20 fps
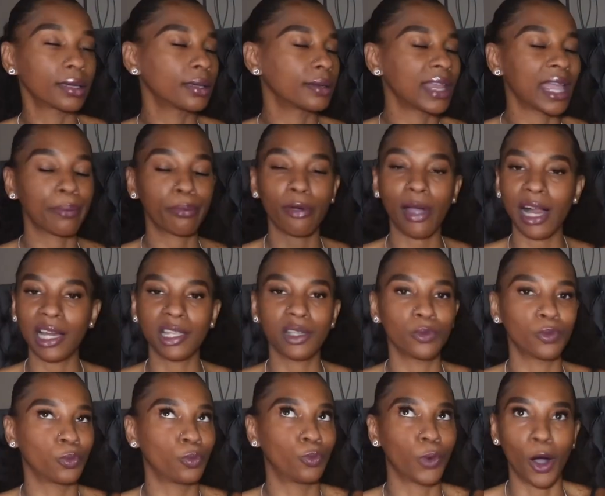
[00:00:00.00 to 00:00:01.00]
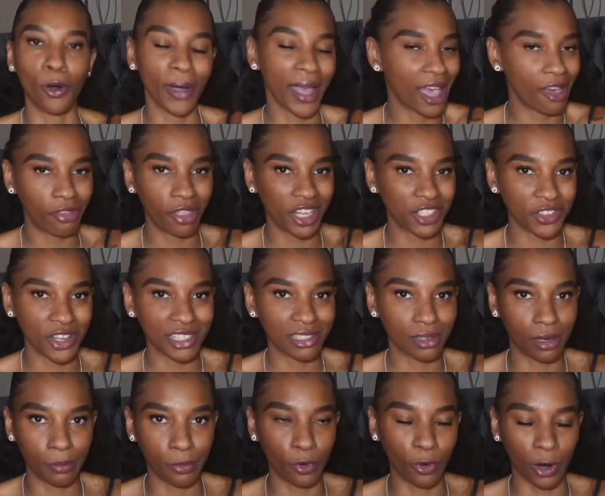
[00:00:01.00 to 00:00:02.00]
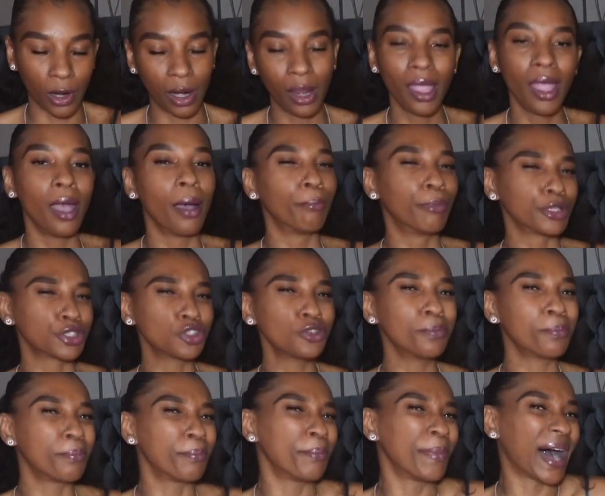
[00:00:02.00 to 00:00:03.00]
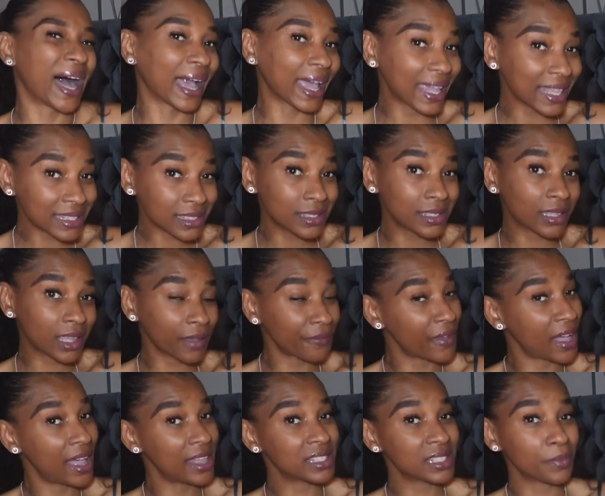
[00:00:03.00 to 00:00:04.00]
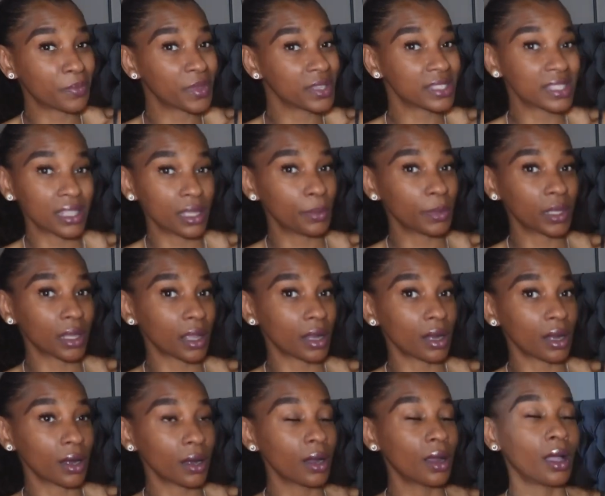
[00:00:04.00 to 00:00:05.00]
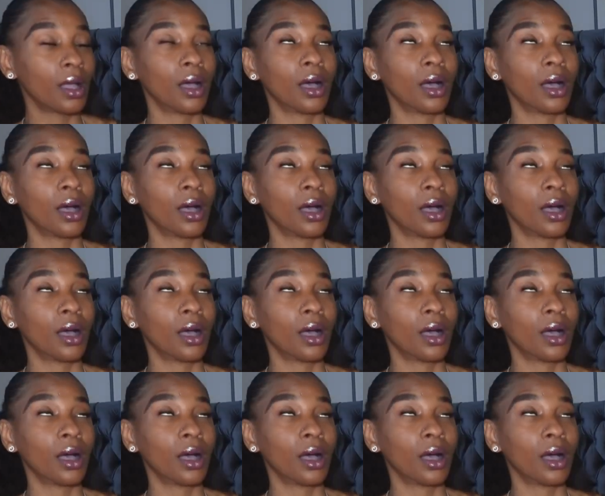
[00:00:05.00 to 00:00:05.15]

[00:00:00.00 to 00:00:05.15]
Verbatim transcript: They probably won't have that dress no more, but you might can find something similar.